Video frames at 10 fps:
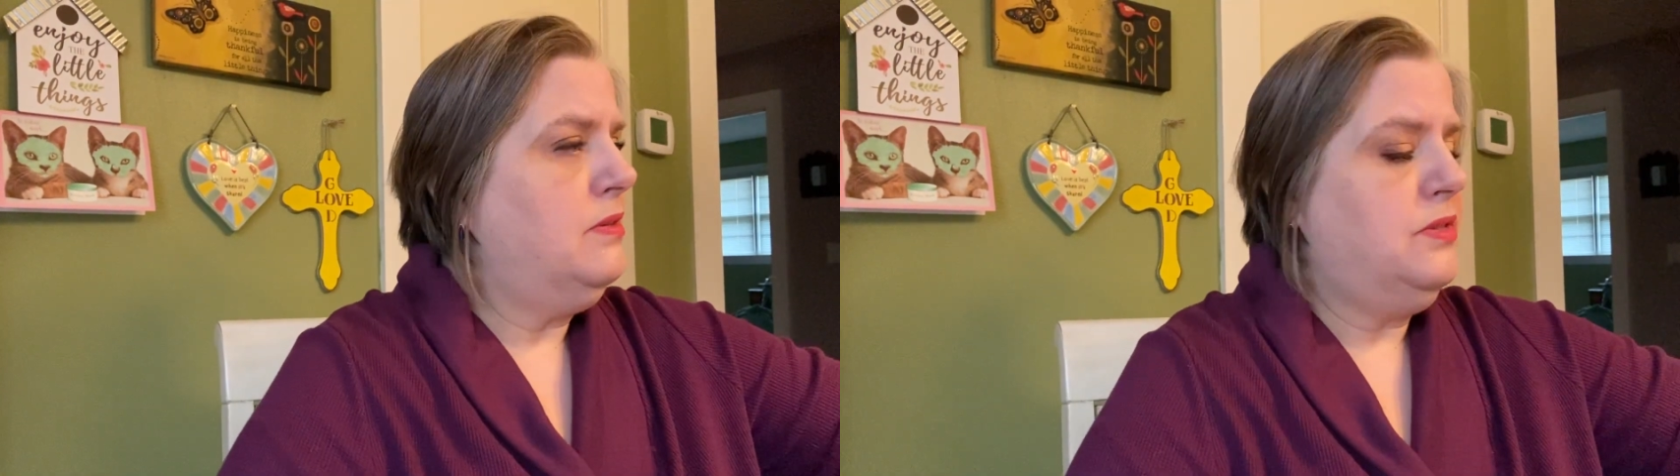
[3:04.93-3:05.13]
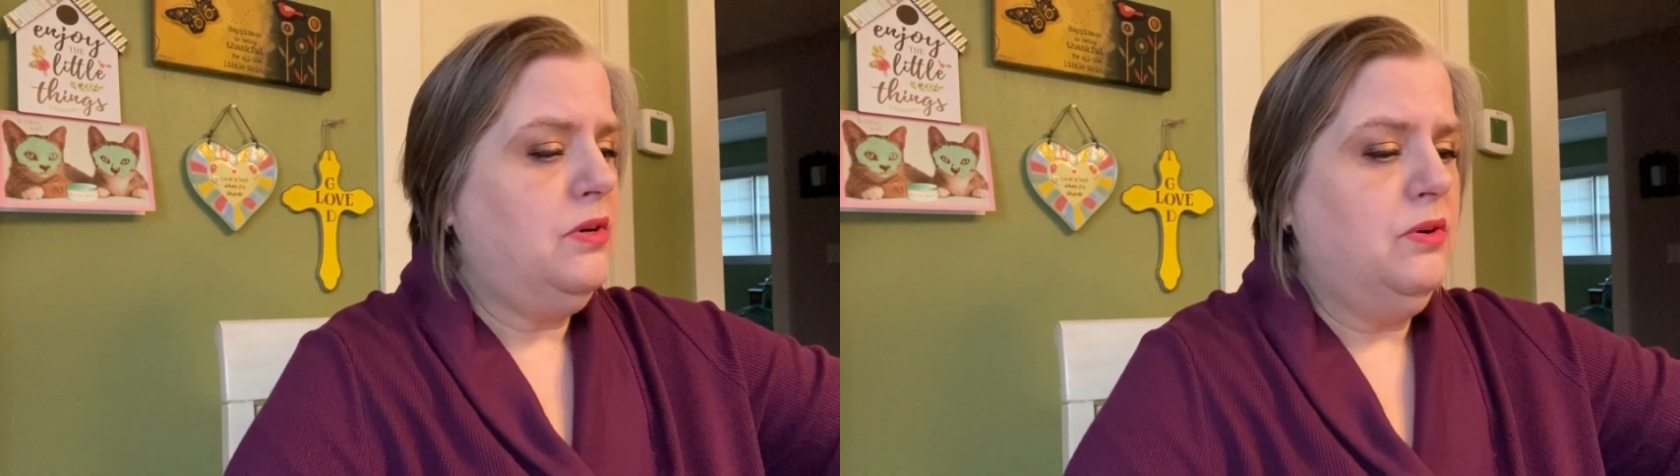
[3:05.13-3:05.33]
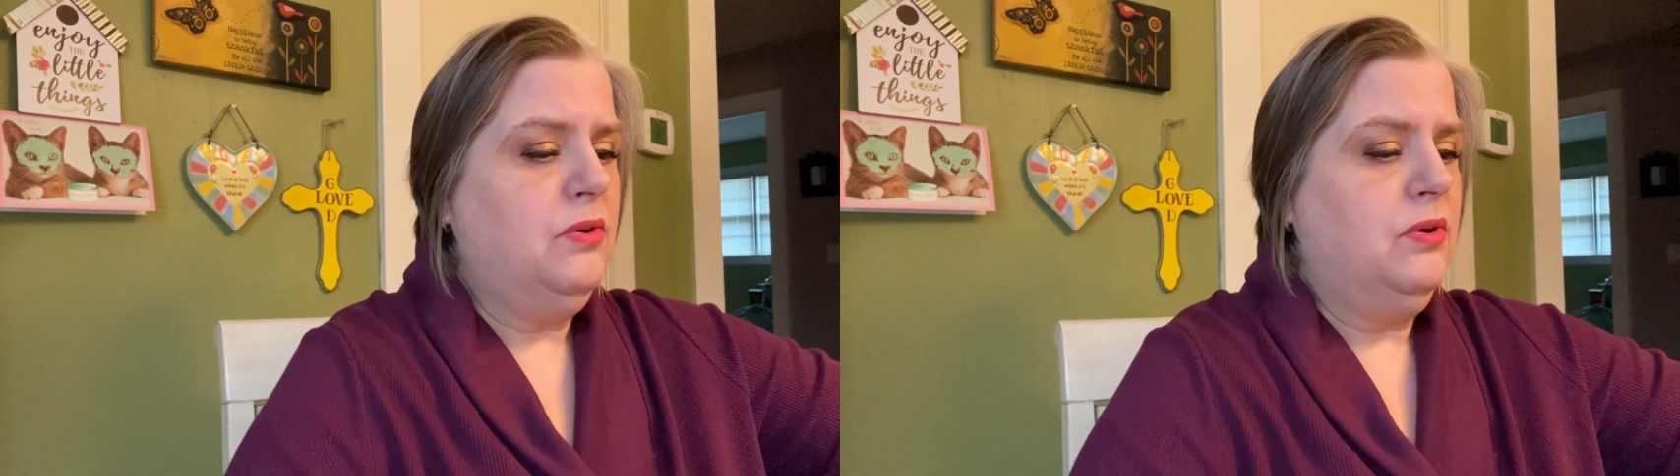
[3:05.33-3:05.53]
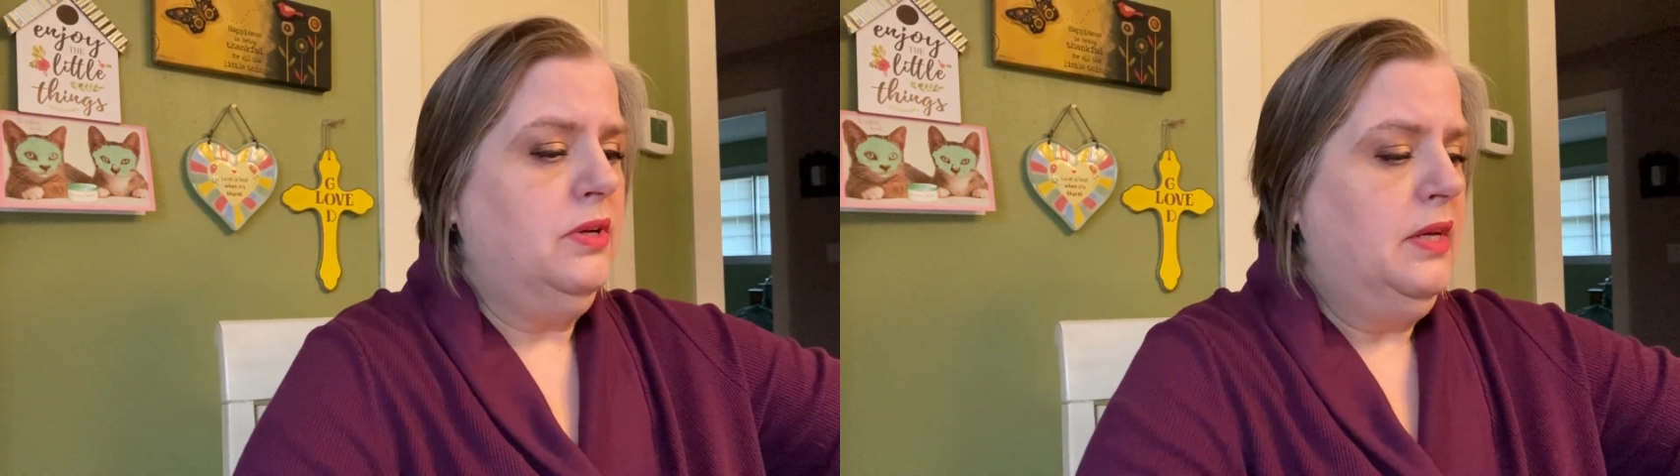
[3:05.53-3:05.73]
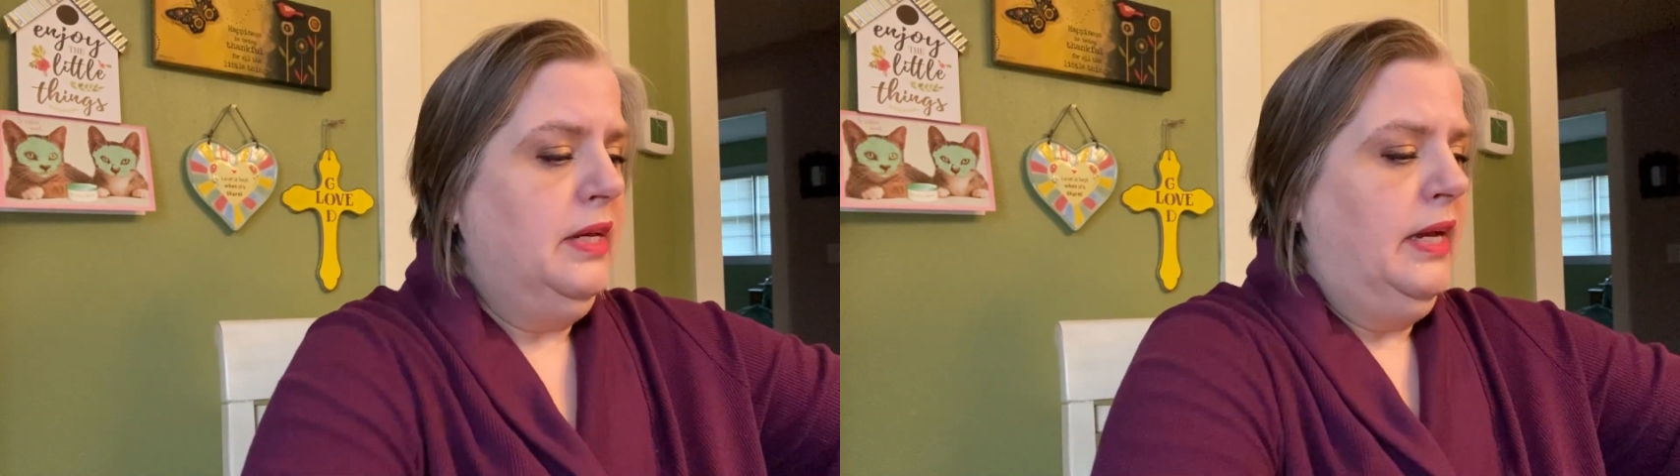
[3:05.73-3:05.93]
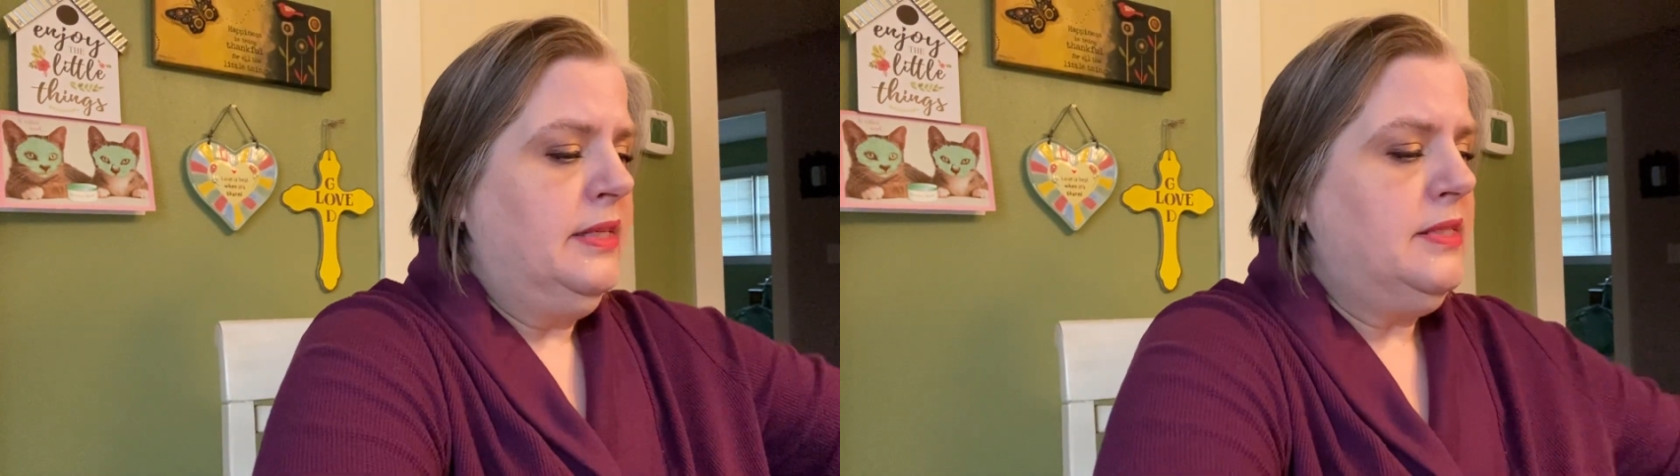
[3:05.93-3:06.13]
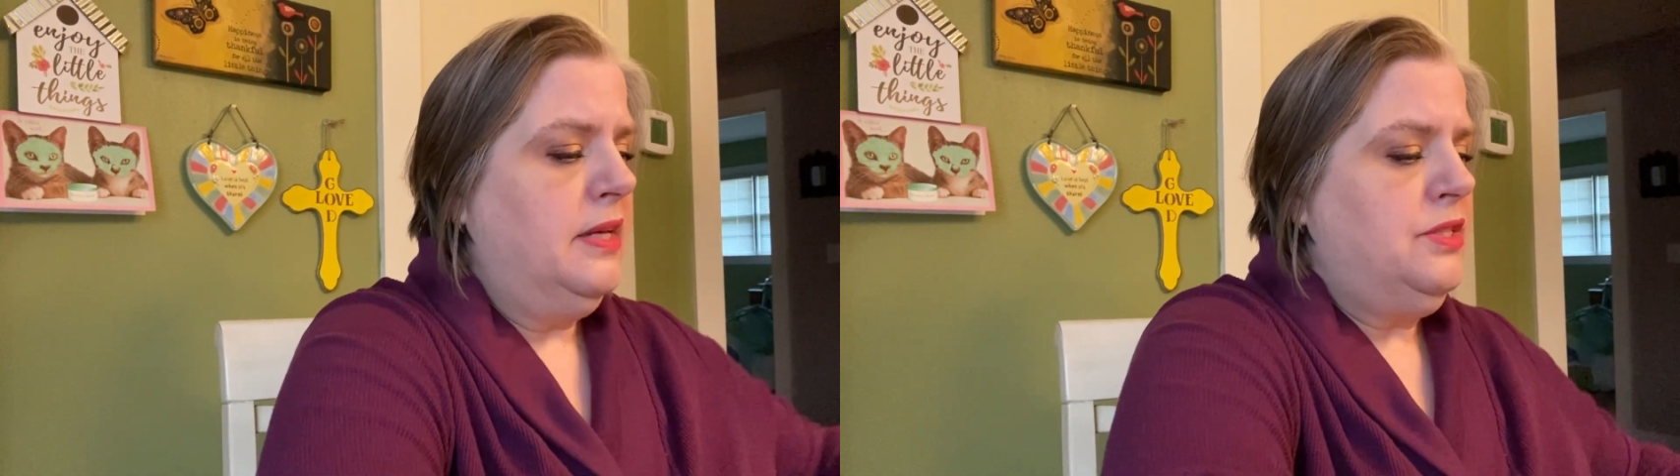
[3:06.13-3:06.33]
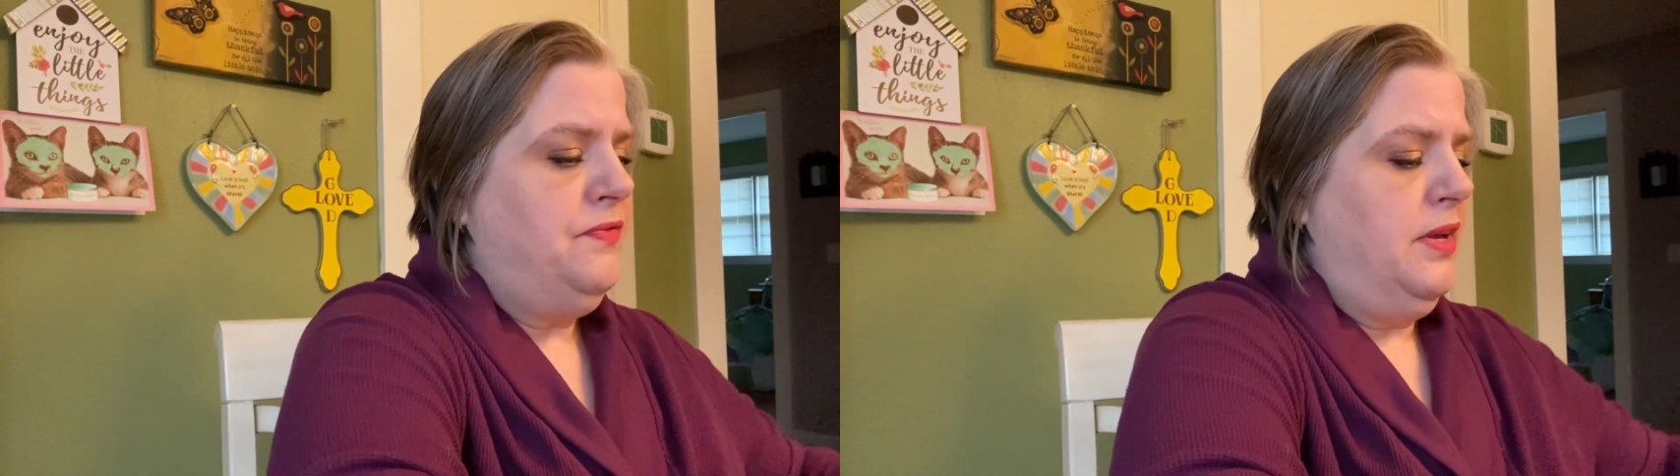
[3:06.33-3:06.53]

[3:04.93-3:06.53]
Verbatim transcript: So it's it's